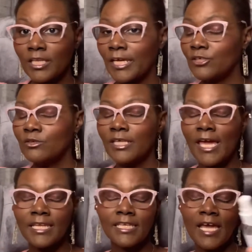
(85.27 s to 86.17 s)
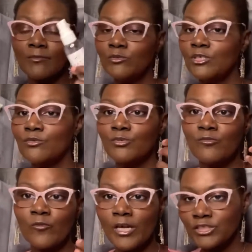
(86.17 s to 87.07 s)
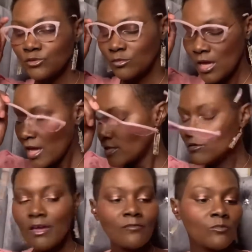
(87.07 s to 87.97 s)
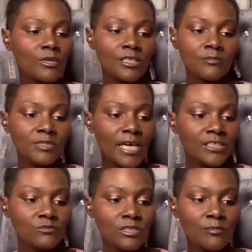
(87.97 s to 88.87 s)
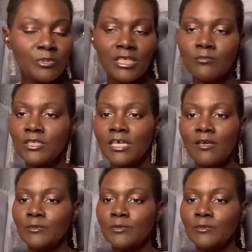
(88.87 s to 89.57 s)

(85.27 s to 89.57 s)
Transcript: Like you didn't had a nap, you need to refresh. You you having one of them days, you need to pick me up.